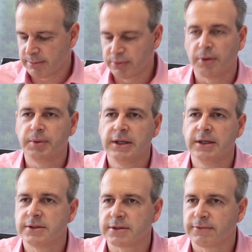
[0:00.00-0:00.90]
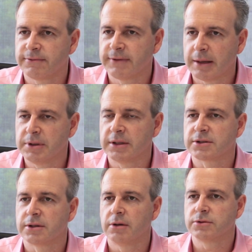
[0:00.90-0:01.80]
property is a
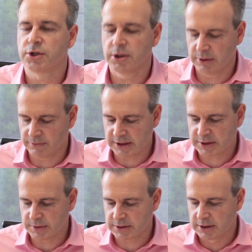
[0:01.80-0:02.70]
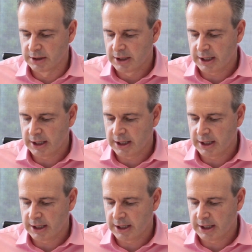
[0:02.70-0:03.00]
fabulous long-term investment.